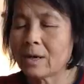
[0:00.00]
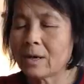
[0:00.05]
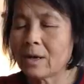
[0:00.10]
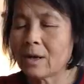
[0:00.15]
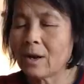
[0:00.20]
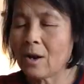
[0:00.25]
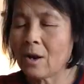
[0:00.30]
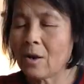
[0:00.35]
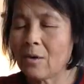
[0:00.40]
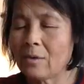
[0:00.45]

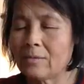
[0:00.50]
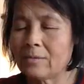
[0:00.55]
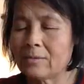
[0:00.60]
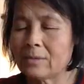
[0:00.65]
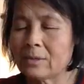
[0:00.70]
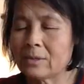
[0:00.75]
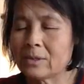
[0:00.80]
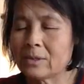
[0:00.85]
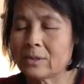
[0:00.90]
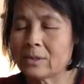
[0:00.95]

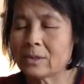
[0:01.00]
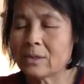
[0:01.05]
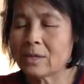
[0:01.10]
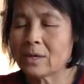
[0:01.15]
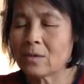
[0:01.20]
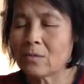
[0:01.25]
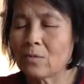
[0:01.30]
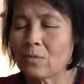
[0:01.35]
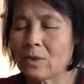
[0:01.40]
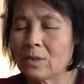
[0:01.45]
cloves,
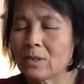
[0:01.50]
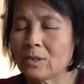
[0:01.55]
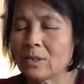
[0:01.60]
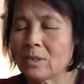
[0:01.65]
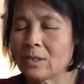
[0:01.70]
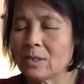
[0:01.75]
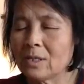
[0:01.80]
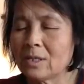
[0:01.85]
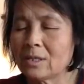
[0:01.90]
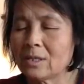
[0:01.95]

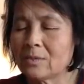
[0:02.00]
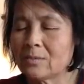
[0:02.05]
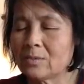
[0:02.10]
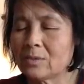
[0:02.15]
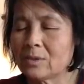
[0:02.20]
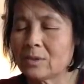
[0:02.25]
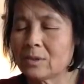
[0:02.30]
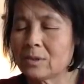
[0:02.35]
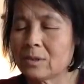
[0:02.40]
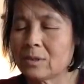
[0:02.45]
one
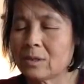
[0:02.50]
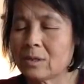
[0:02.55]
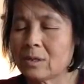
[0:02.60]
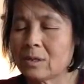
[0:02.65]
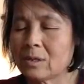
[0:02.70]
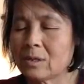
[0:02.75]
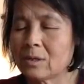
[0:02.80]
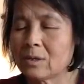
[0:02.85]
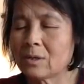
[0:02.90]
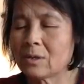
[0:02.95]
teaspoon
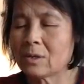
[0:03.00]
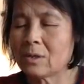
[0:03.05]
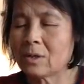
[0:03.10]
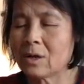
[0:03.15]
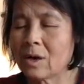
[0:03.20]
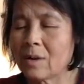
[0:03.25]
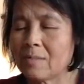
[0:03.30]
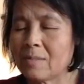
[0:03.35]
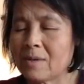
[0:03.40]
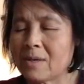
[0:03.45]

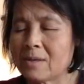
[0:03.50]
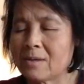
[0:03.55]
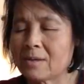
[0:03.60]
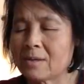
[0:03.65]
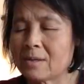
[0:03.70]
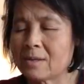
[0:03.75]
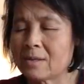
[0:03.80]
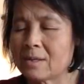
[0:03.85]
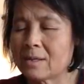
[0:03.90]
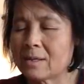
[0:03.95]
cumin,
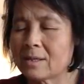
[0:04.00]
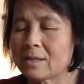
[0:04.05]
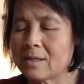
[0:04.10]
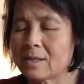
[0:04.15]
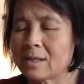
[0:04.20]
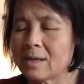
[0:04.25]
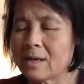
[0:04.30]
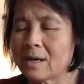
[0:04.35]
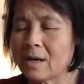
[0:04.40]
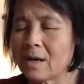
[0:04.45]

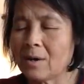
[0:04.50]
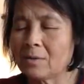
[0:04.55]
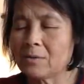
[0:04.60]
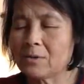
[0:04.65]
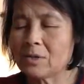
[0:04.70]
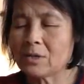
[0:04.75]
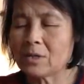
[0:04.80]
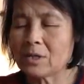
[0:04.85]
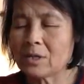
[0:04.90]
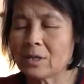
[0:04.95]

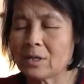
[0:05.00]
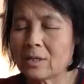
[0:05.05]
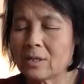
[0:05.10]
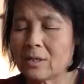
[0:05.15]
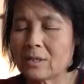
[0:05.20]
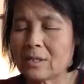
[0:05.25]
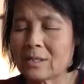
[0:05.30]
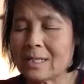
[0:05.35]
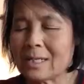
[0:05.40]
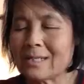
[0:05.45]
Optional
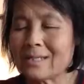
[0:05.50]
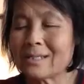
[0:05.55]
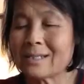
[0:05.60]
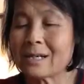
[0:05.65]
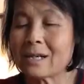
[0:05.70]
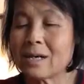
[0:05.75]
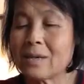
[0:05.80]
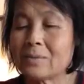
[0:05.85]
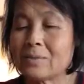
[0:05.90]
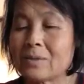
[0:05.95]
6
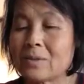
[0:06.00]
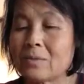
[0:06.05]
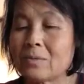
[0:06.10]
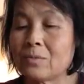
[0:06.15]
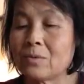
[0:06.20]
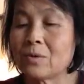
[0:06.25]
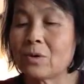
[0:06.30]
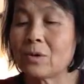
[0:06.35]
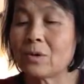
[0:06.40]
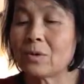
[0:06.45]
cups of
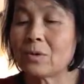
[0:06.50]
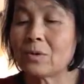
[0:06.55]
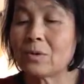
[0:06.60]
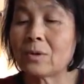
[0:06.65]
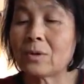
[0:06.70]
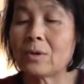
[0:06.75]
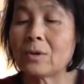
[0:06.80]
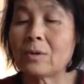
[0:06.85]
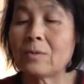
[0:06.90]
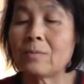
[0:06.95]
water
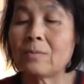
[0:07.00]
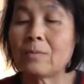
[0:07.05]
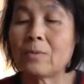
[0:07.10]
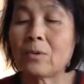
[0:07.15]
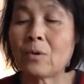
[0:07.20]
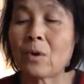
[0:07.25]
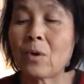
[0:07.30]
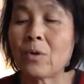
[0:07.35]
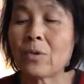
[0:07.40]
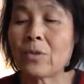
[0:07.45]
or
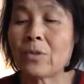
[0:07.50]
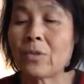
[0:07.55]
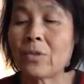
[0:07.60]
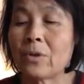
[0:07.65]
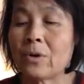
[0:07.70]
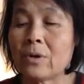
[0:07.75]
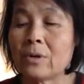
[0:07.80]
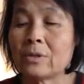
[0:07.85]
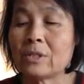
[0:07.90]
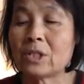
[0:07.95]
broth,
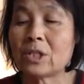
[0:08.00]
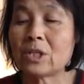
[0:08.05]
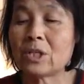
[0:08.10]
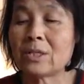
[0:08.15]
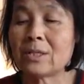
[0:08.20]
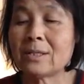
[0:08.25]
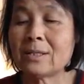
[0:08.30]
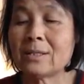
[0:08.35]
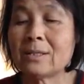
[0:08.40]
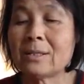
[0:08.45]

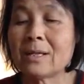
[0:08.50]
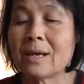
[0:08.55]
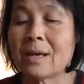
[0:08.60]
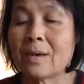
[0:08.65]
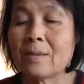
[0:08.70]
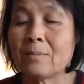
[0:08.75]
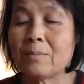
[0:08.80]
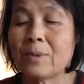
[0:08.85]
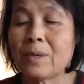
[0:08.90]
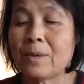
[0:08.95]
chicken,
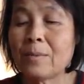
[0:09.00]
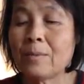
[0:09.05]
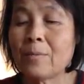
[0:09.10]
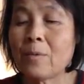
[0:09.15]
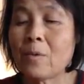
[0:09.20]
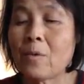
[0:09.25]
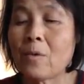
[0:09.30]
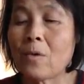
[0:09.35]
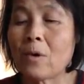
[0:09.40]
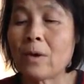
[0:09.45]
beef,
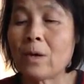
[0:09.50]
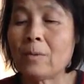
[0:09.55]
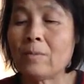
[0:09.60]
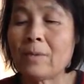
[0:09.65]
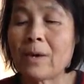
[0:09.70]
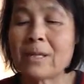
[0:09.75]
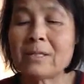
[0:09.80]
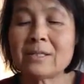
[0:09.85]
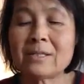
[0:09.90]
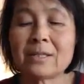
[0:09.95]
or
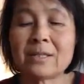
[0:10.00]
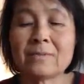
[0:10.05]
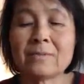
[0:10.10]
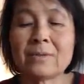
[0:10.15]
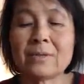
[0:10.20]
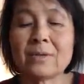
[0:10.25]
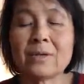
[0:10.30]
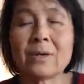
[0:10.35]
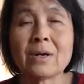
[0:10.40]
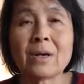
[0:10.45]

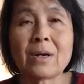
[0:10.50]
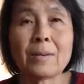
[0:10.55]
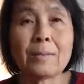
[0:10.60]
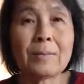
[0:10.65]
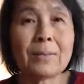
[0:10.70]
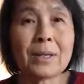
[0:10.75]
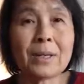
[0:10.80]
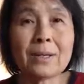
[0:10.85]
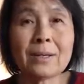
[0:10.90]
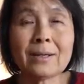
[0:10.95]
vegetable.
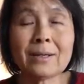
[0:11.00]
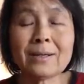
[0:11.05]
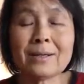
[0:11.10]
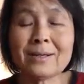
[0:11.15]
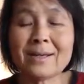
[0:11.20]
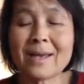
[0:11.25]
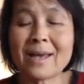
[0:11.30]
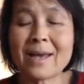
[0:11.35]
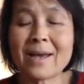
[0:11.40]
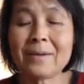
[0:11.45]
Pick,
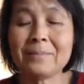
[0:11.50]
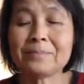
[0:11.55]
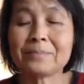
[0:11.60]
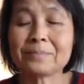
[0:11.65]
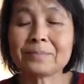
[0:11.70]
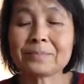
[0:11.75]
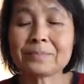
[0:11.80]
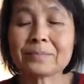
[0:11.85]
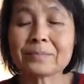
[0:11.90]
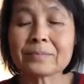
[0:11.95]
yeah.
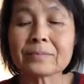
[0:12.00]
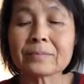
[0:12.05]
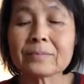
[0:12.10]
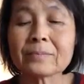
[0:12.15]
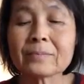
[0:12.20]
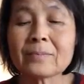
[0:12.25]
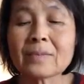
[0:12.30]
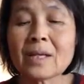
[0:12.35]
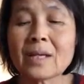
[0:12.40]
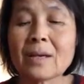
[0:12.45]

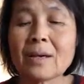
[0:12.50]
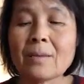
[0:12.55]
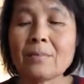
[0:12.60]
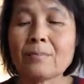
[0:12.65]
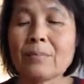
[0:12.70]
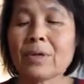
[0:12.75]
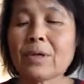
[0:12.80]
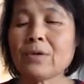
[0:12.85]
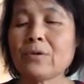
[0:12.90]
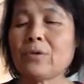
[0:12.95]

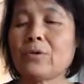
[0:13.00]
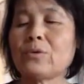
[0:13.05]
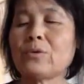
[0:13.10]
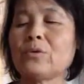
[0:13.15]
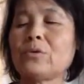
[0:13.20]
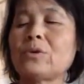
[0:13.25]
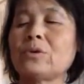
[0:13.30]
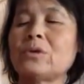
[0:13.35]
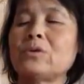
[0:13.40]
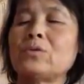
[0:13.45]
Pick
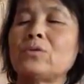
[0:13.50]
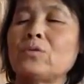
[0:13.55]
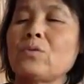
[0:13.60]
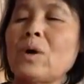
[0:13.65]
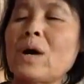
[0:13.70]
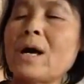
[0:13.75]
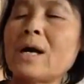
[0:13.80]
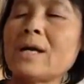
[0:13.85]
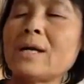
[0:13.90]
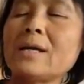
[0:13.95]
through the
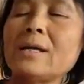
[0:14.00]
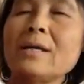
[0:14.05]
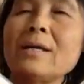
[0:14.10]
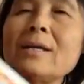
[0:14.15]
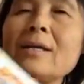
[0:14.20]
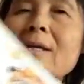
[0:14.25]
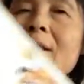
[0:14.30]
dry